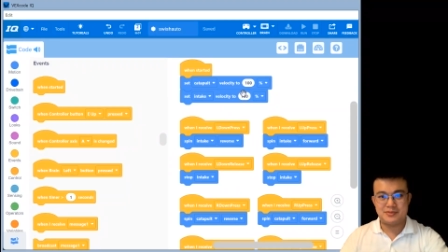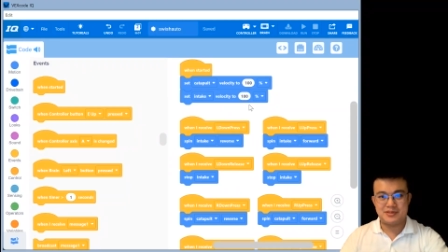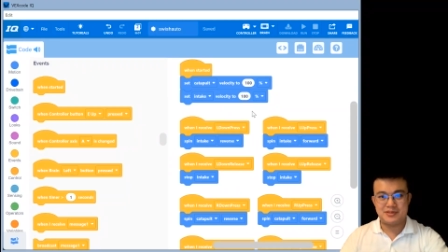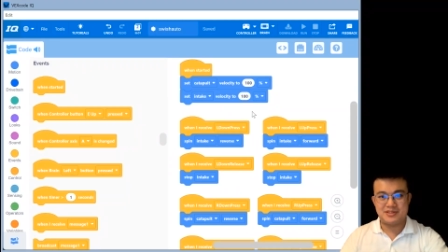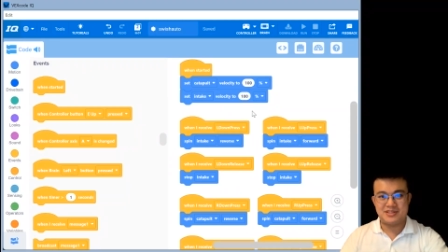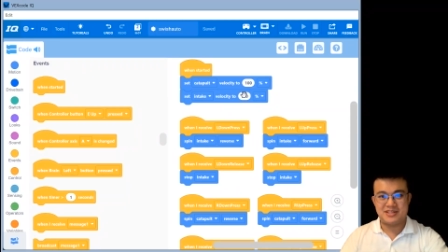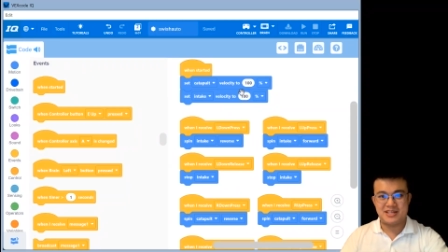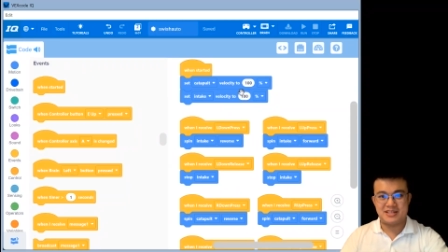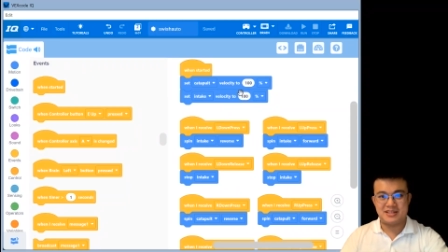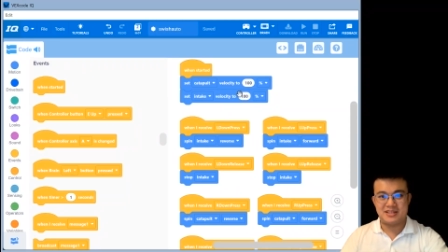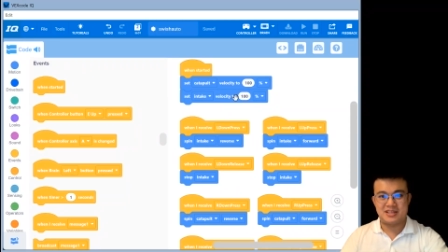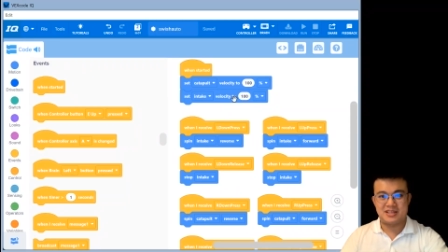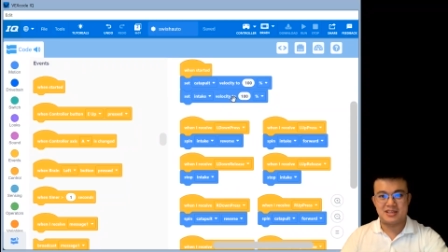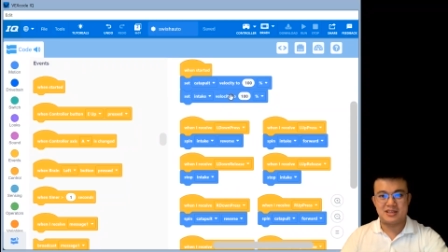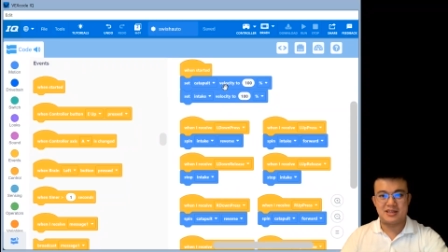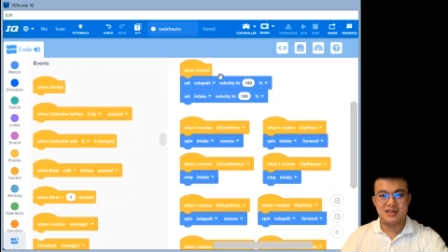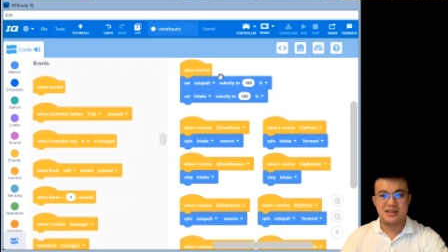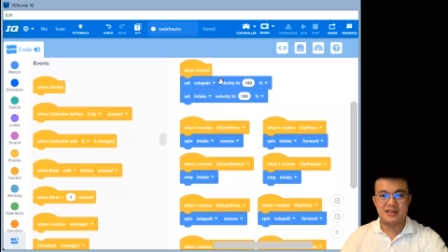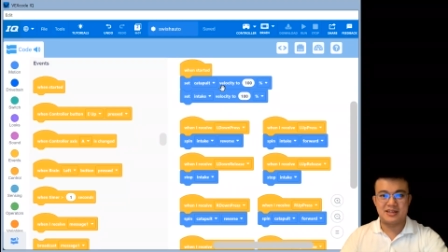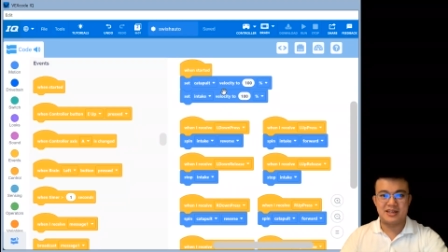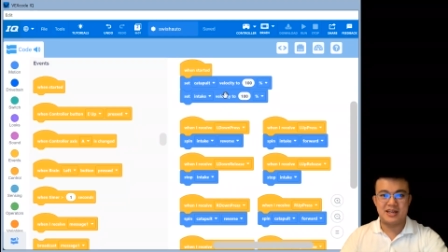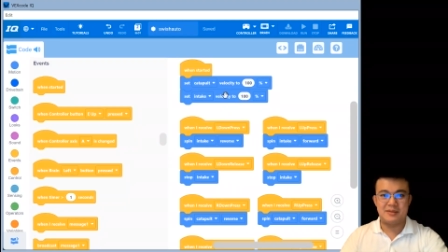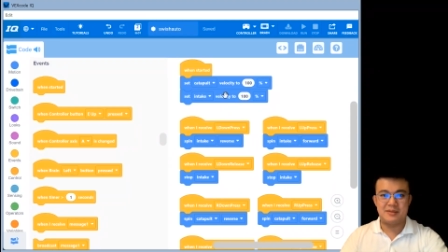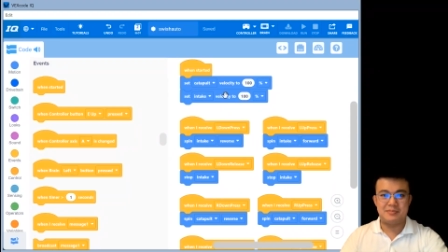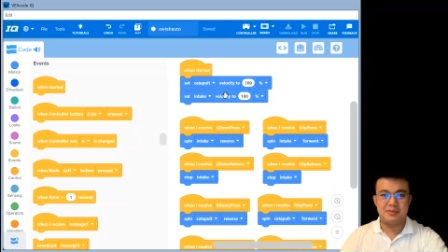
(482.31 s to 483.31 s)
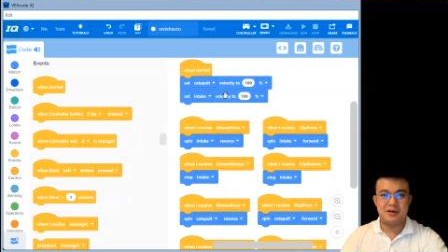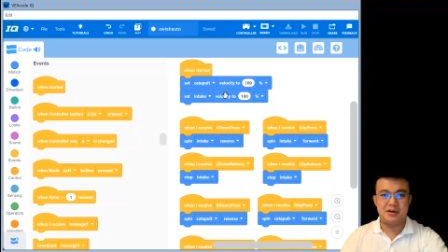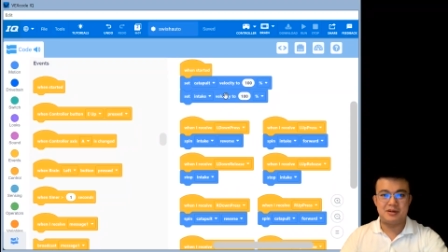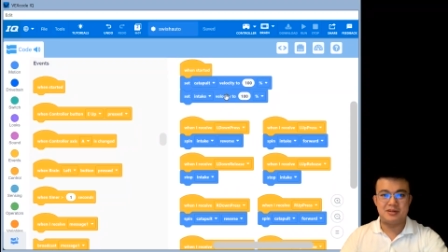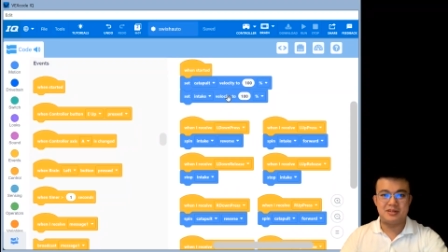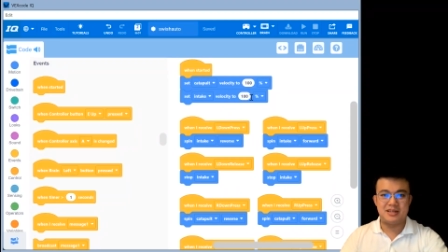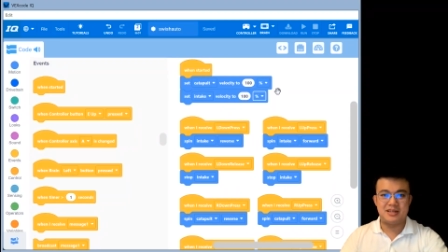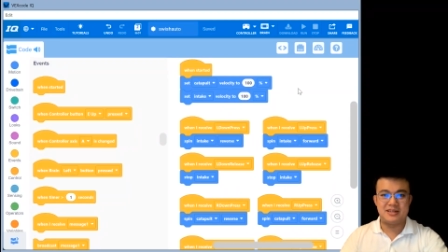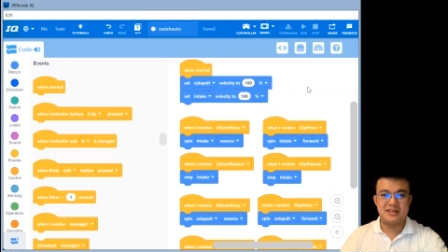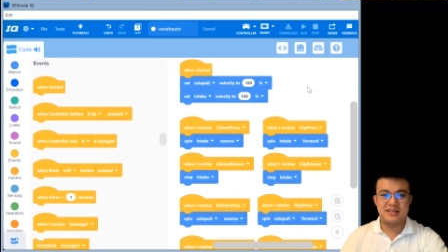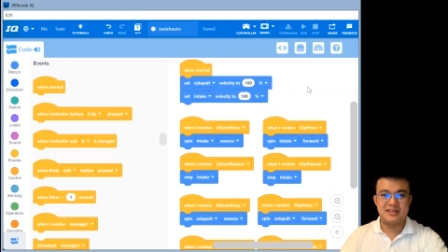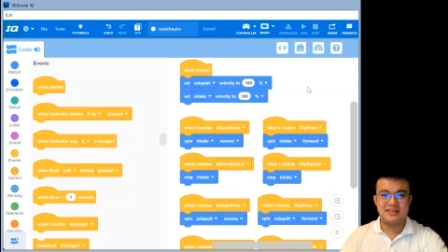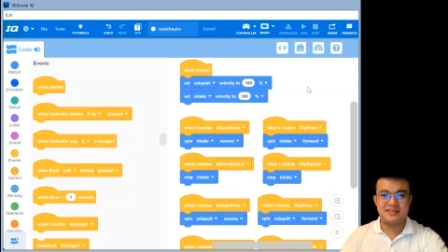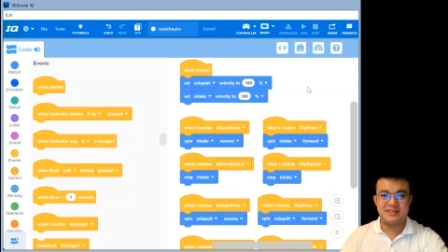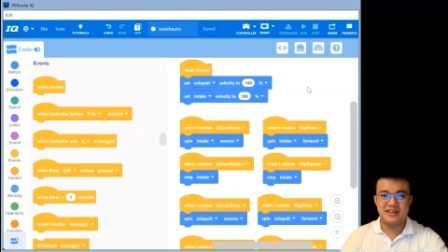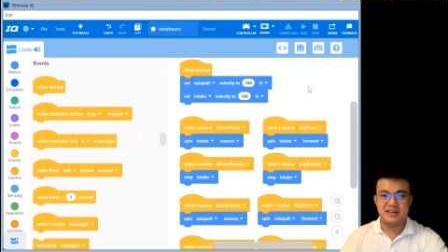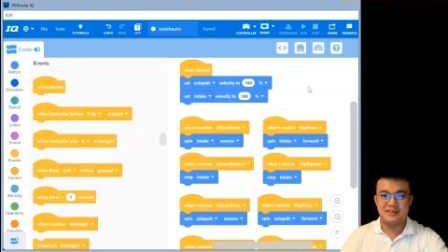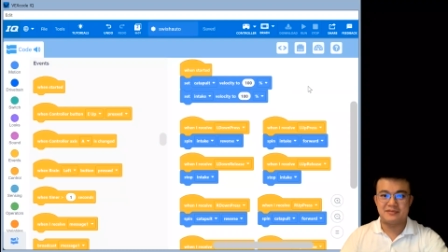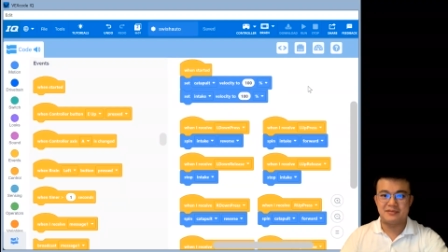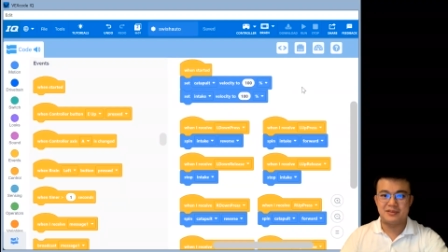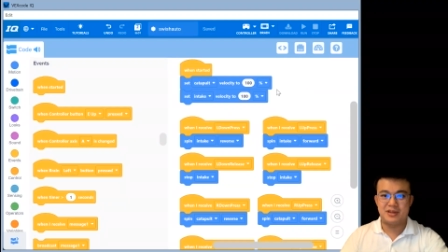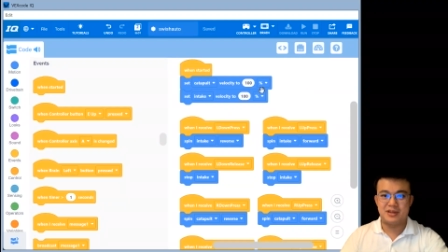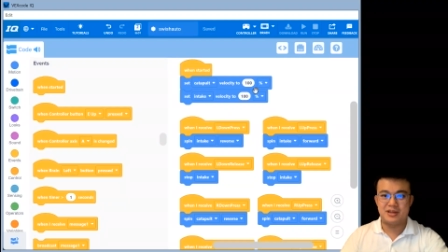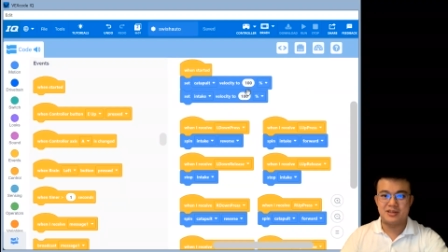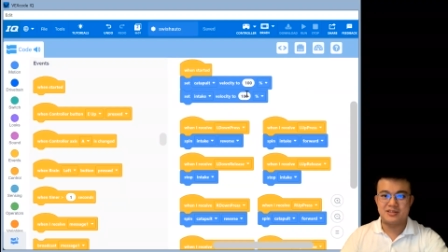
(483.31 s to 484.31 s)
we set the catapult and
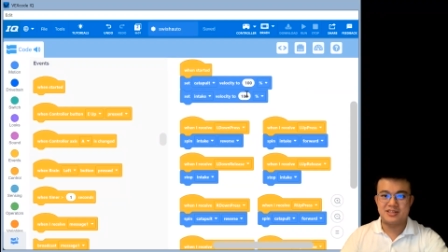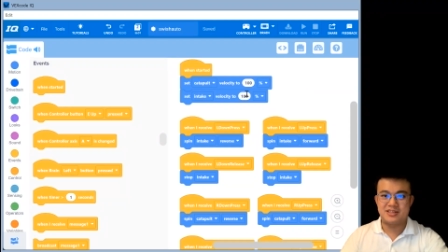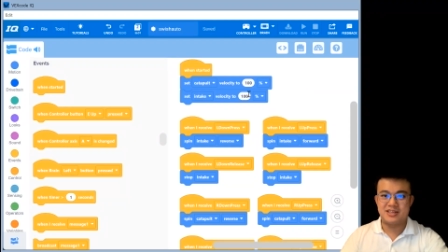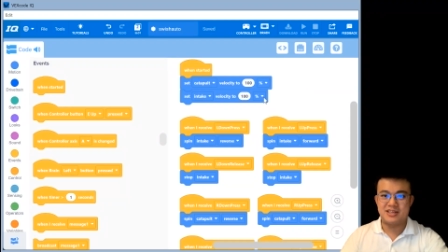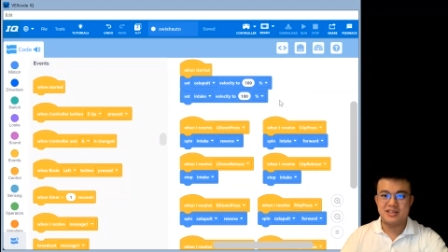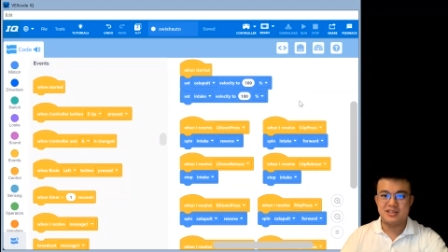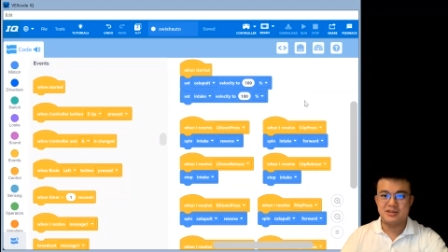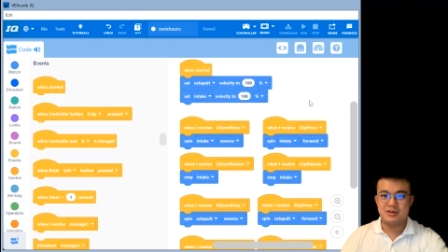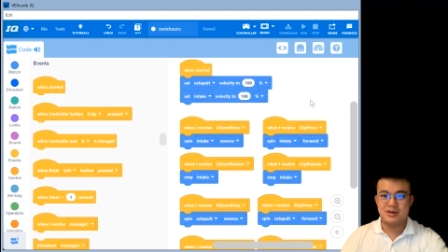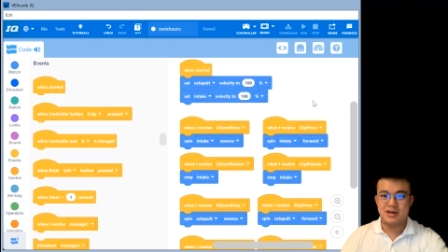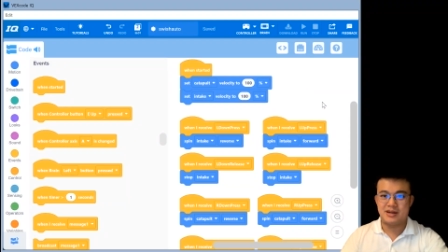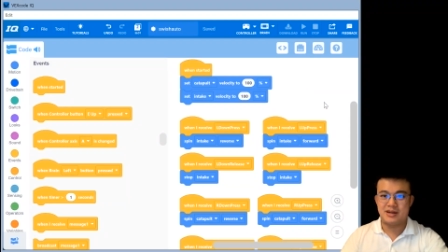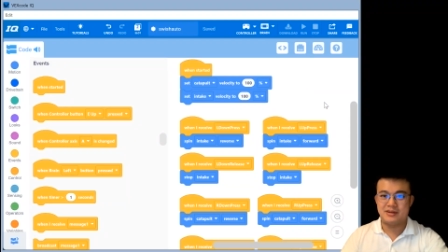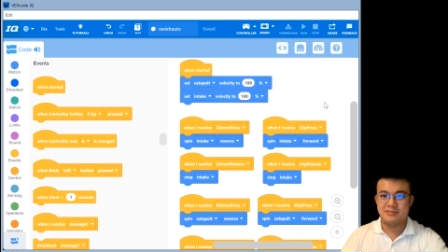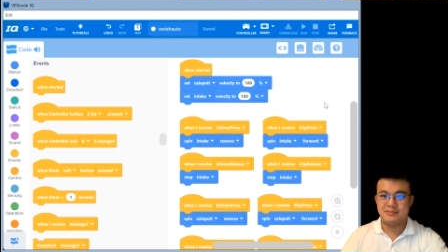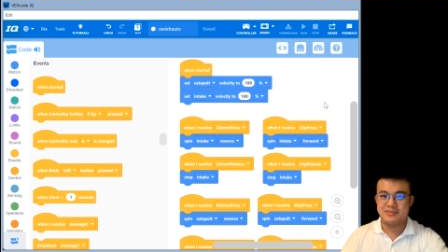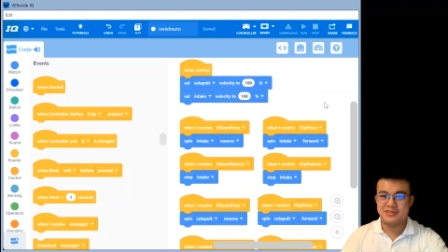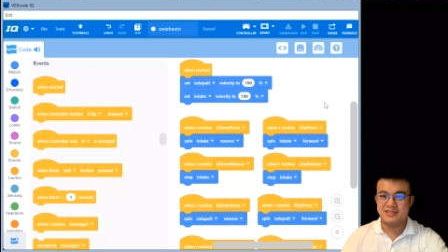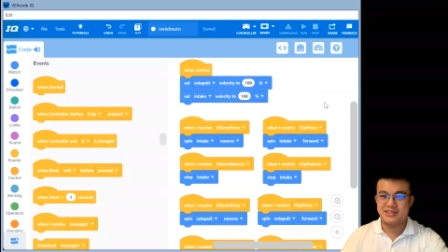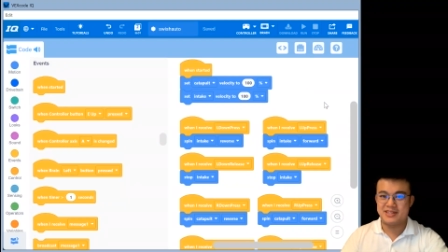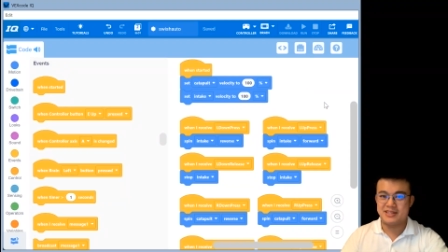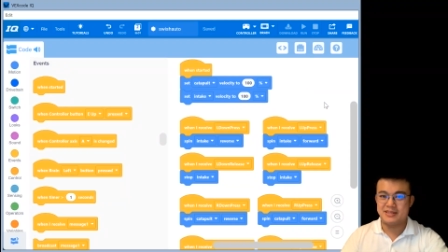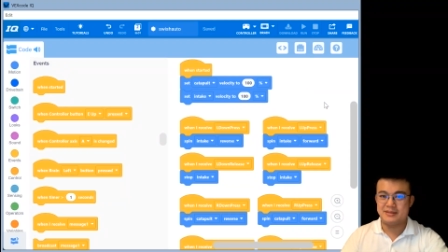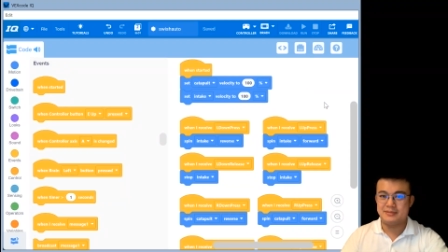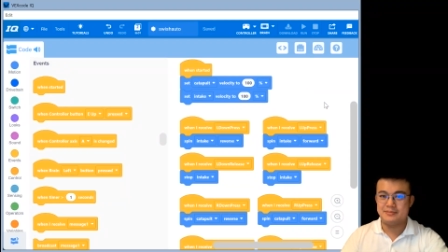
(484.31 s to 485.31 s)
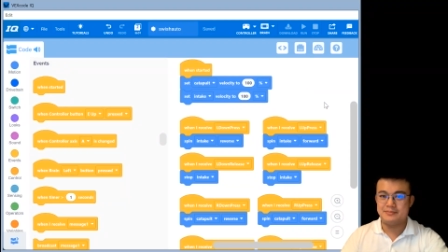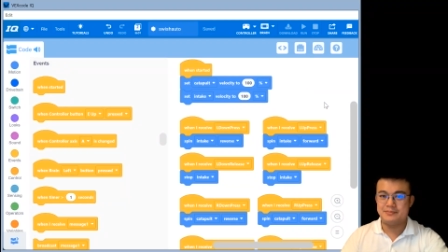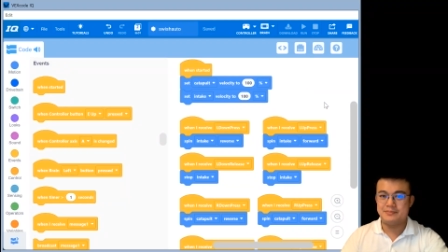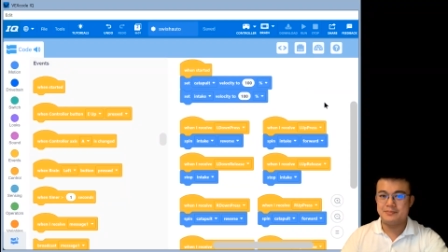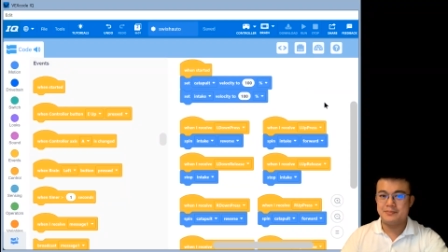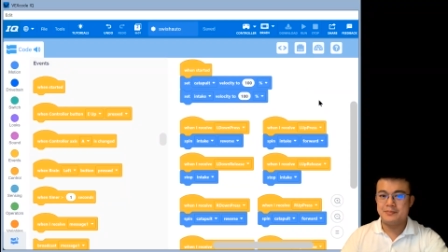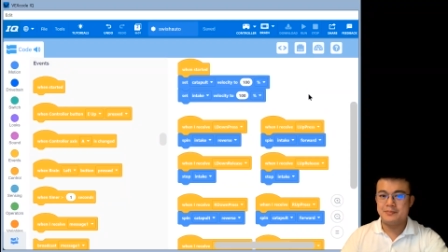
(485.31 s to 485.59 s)
intake velocity to 100%.